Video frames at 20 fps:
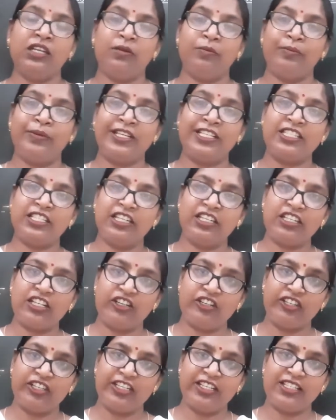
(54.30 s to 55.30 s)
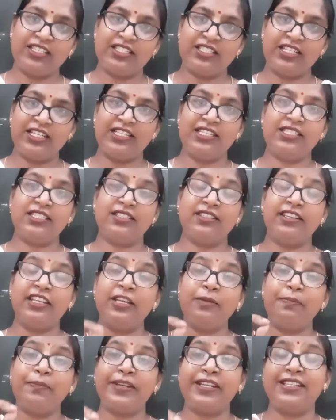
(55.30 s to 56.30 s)
Present continuous tense
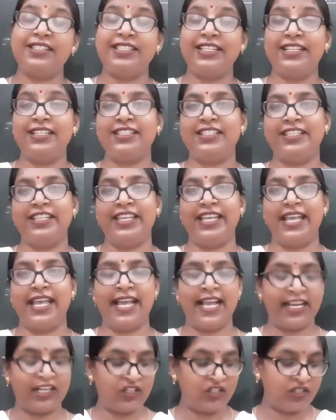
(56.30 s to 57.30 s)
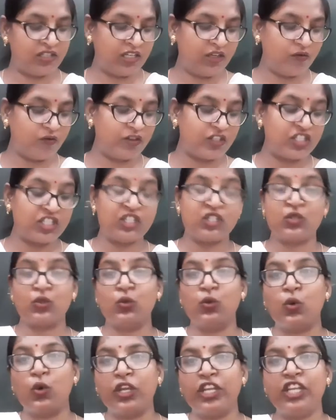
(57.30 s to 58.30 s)
represents the action which is
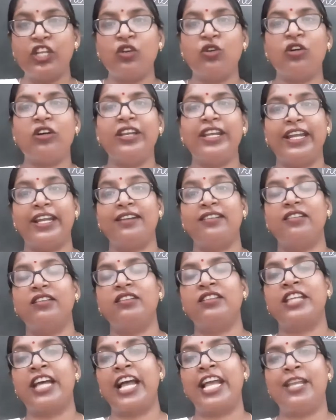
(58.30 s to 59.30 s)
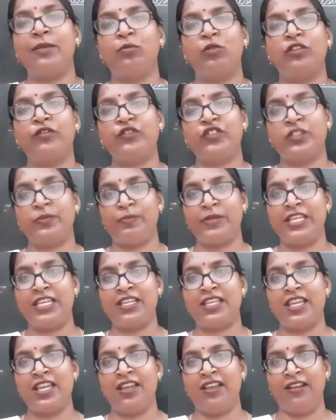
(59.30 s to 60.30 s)
going on at the time of
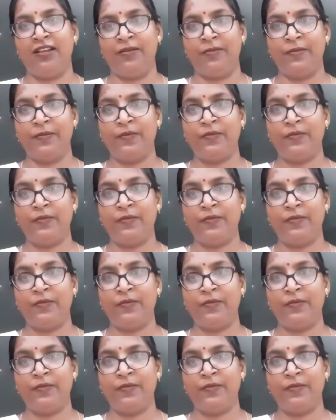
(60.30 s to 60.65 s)
speaking.